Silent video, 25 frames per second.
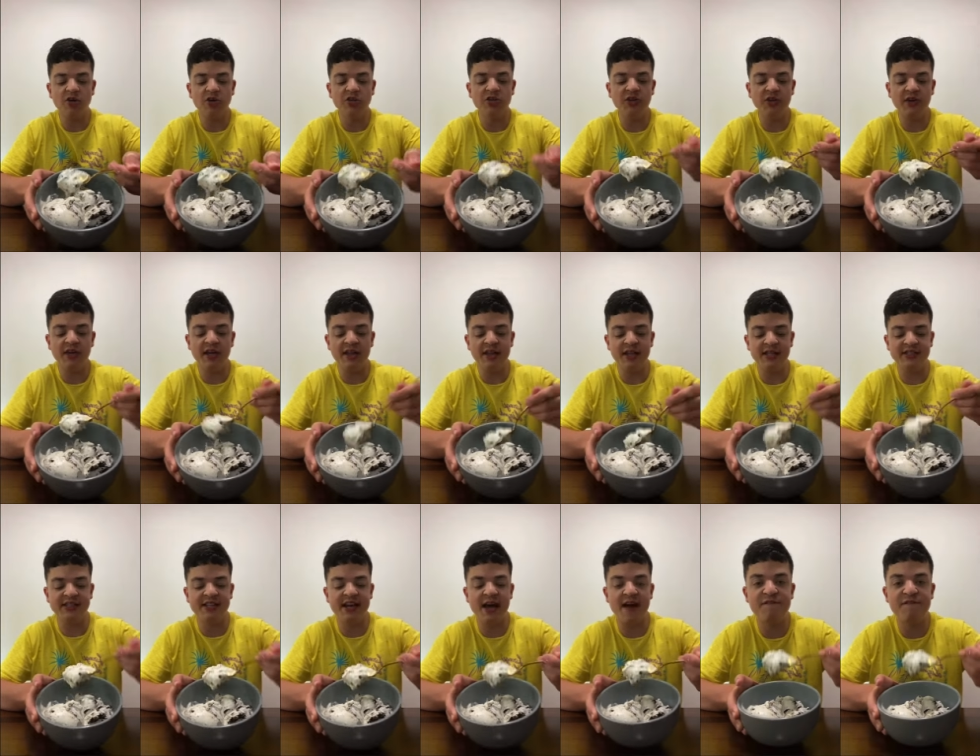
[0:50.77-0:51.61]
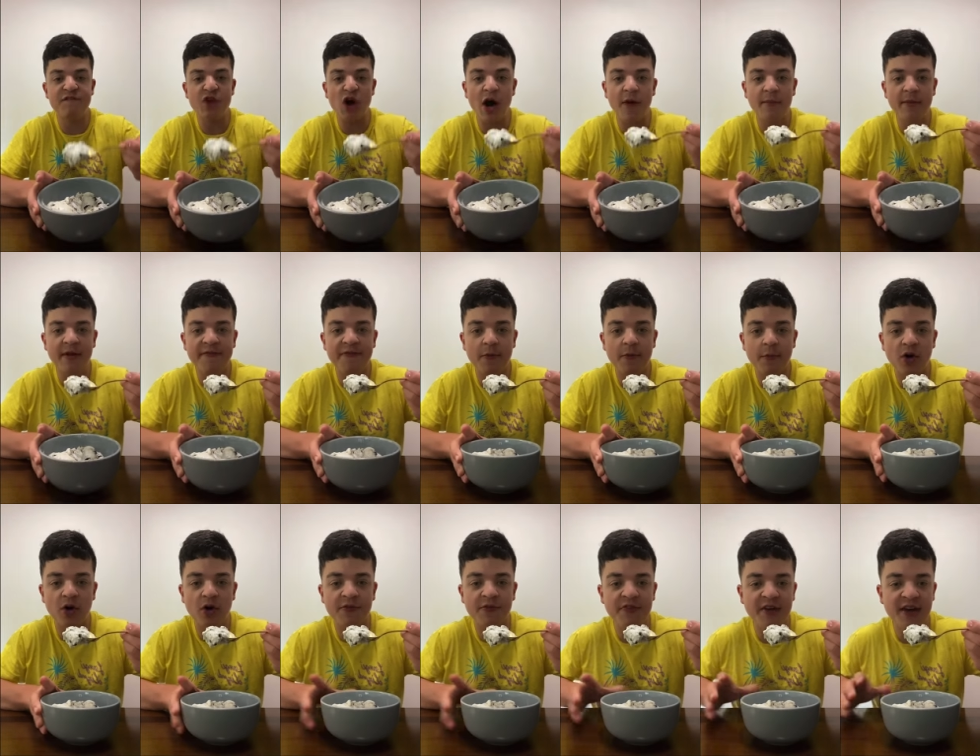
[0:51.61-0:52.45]
going to eat this now. Follow me for
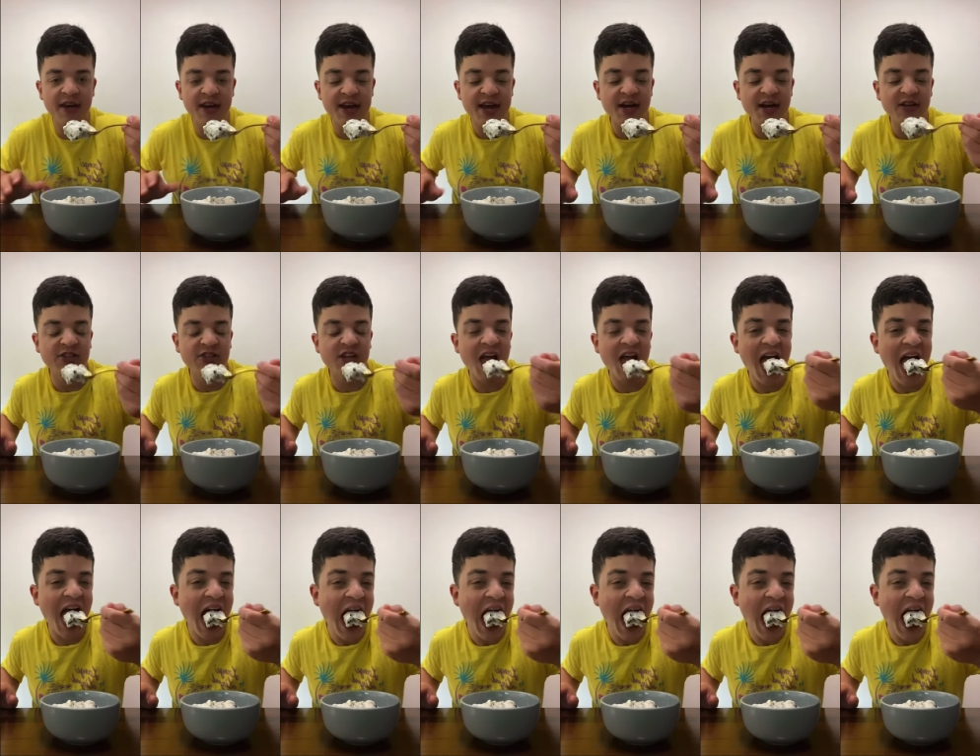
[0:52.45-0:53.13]
more videos.